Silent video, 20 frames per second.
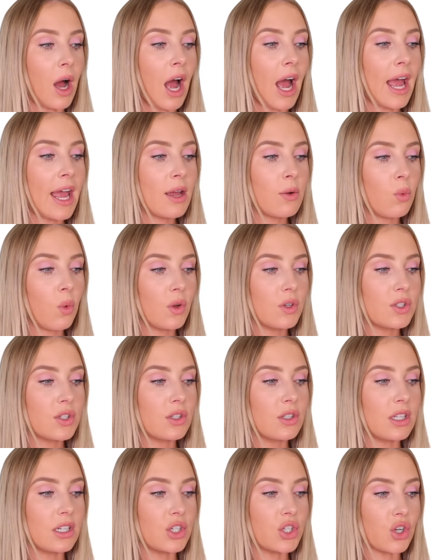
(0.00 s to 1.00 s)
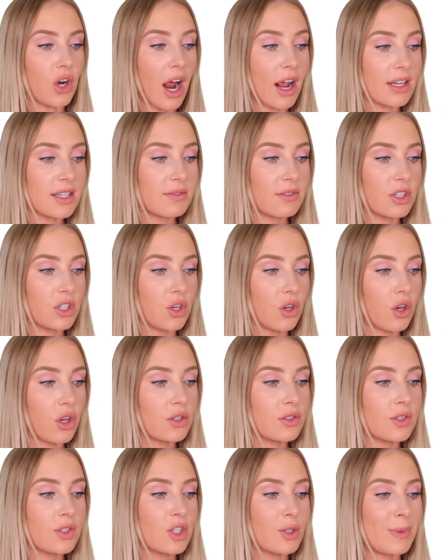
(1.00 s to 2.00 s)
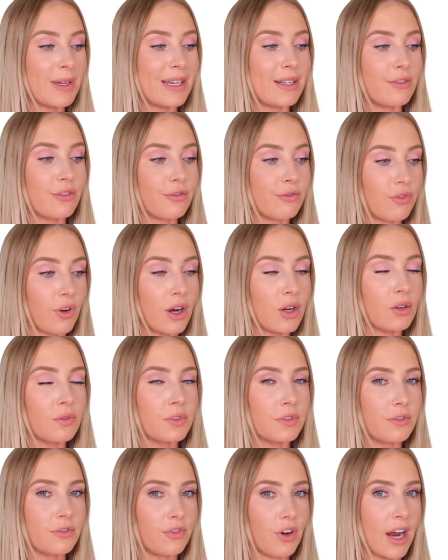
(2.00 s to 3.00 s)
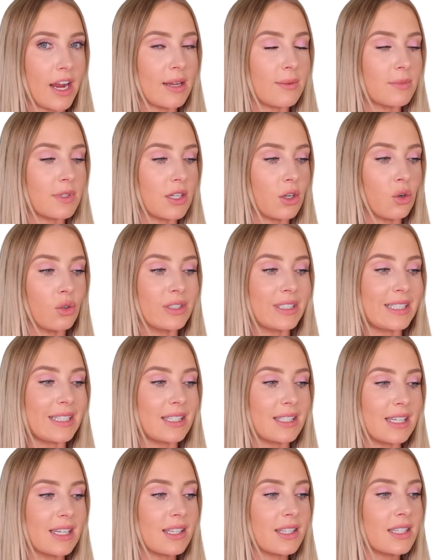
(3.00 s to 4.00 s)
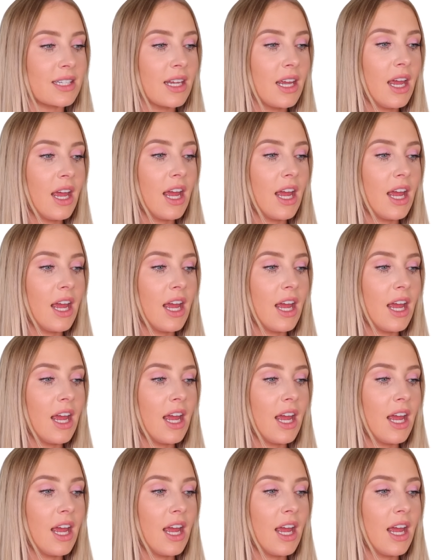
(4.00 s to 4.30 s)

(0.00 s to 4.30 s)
I wanted the tracks for the curtains to be in front of the frames that already exist.